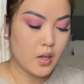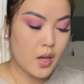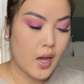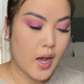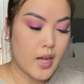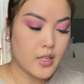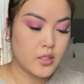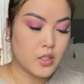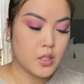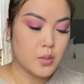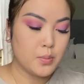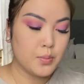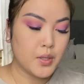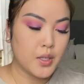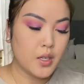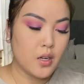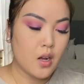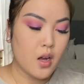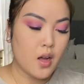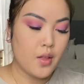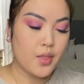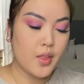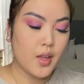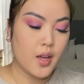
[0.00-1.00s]
I just put it
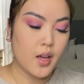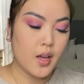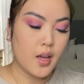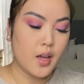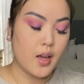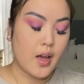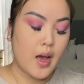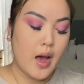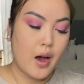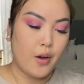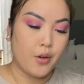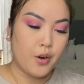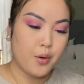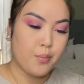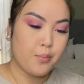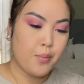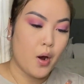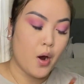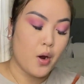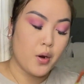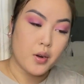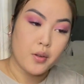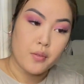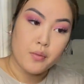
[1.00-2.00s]
on the outer
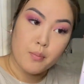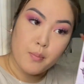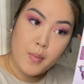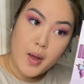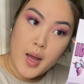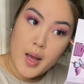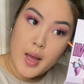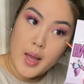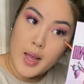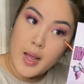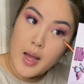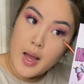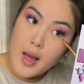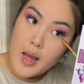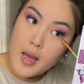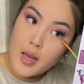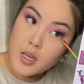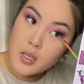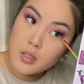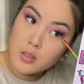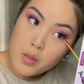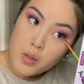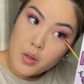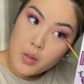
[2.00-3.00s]
part of my
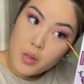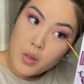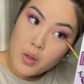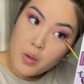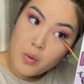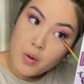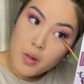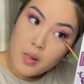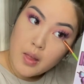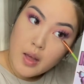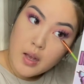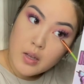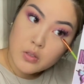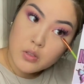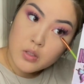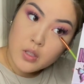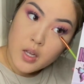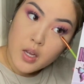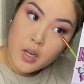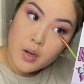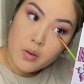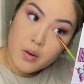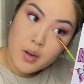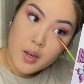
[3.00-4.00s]
eyes, the lower lash
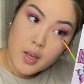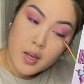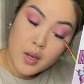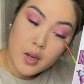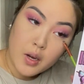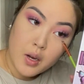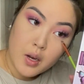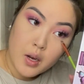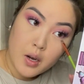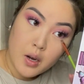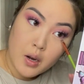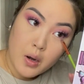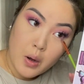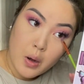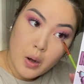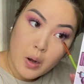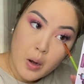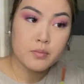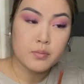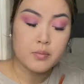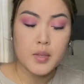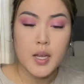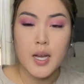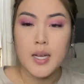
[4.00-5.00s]
line right here.
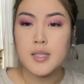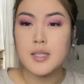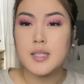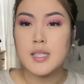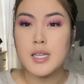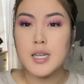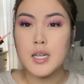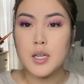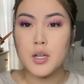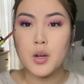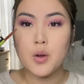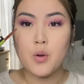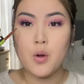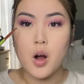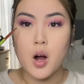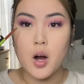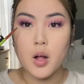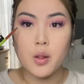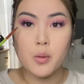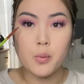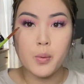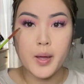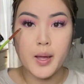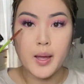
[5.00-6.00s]
I didn't go
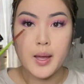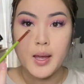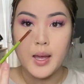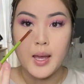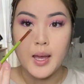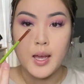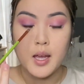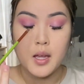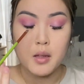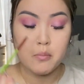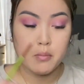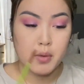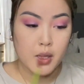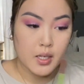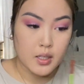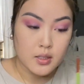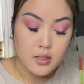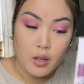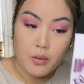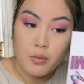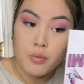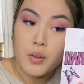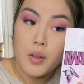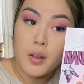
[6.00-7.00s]
all the way in because
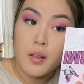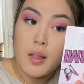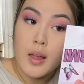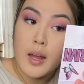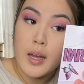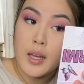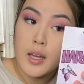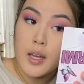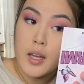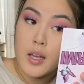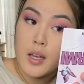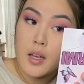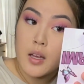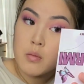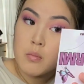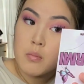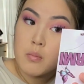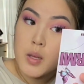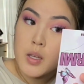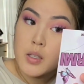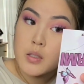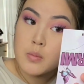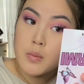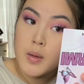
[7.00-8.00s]
I feel like it
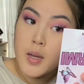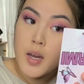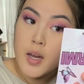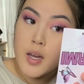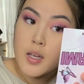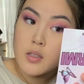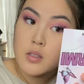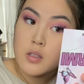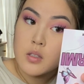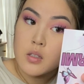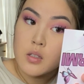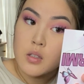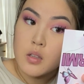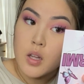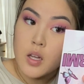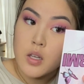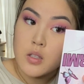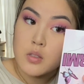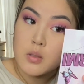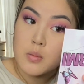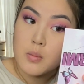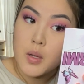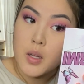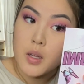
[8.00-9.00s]
makes my eyes look a
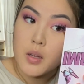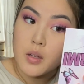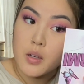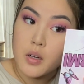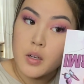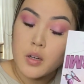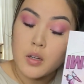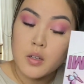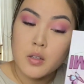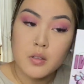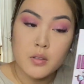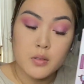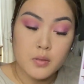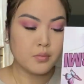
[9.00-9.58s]
lot smaller.